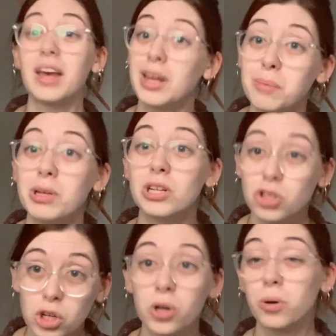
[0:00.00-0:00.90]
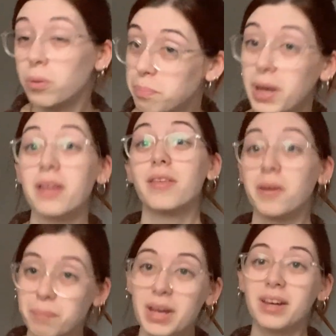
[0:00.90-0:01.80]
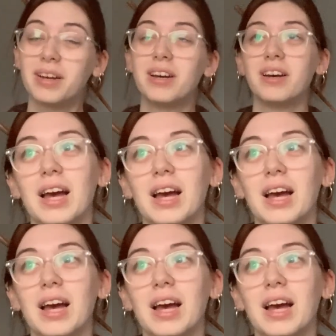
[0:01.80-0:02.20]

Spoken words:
Amy, Jo, Beth, and Meg,